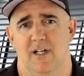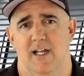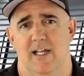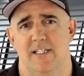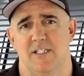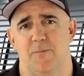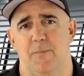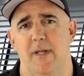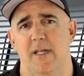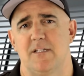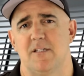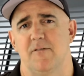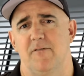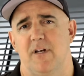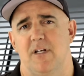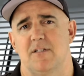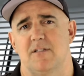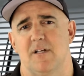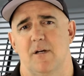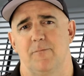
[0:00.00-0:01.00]
It speaks of
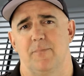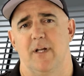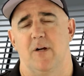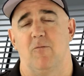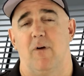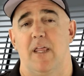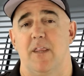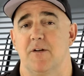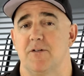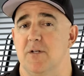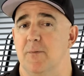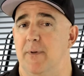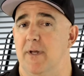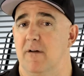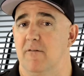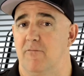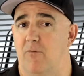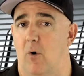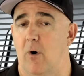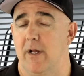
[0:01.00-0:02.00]
it as something rather to be
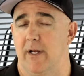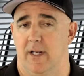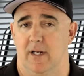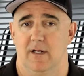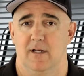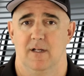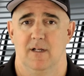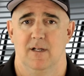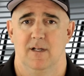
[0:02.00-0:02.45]
avoided.